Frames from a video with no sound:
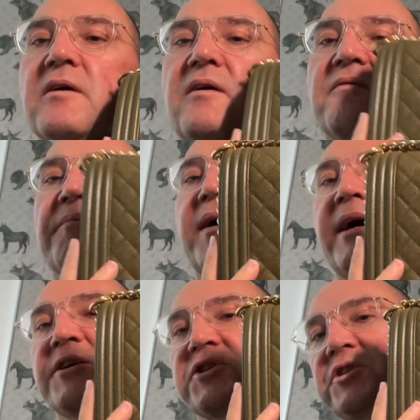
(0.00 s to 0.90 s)
of
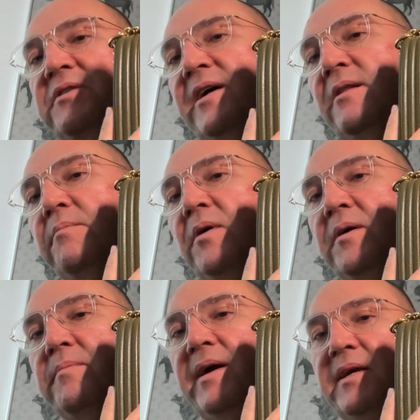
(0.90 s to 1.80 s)
my Chanel
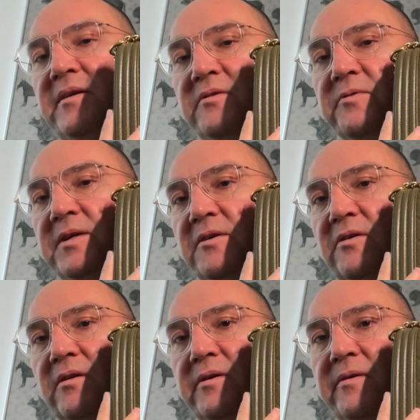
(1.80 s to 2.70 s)
boy bag in green
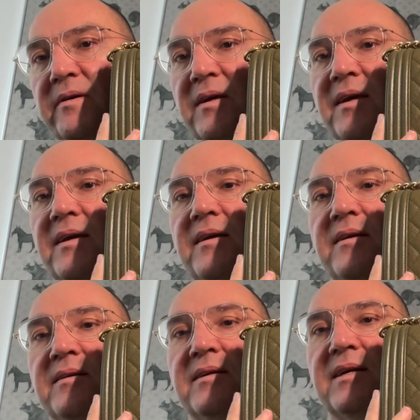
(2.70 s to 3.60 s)
color
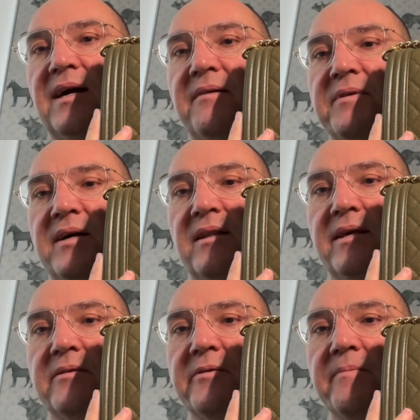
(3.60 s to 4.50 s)
in cavia
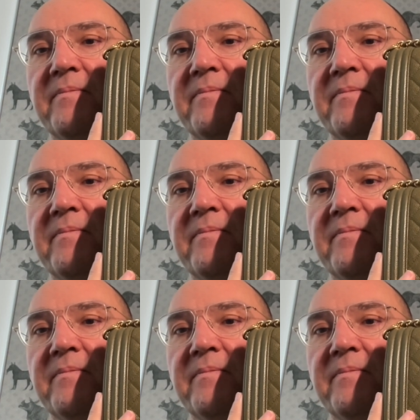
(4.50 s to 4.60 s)
leather.